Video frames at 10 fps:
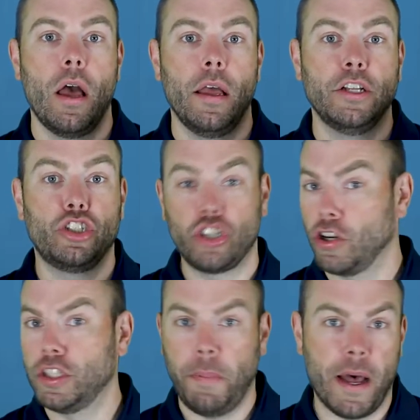
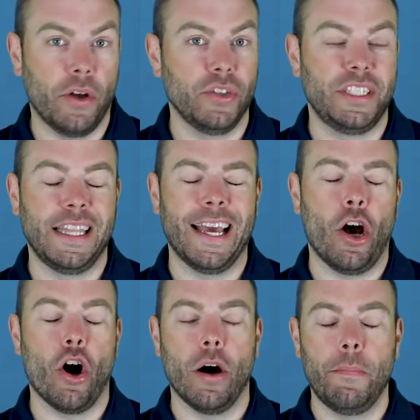insurance policy that
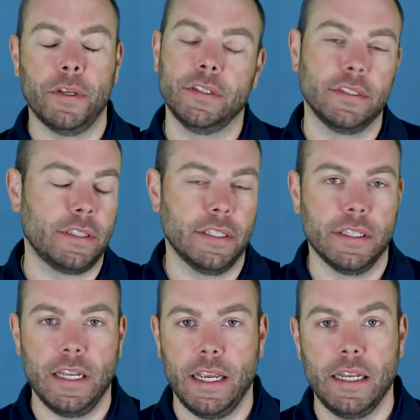all businesses
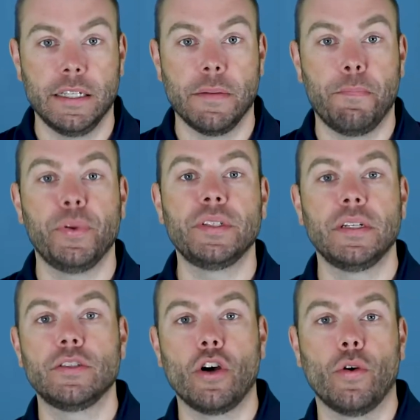need is a
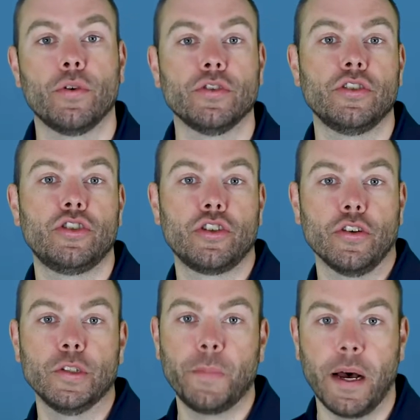business owner's
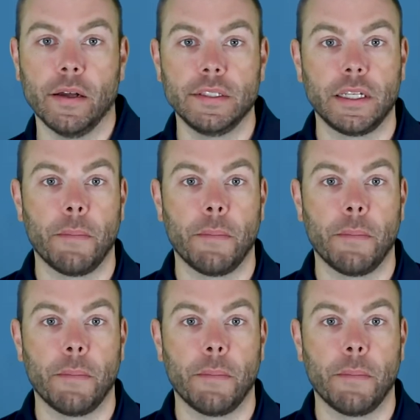insurance policy.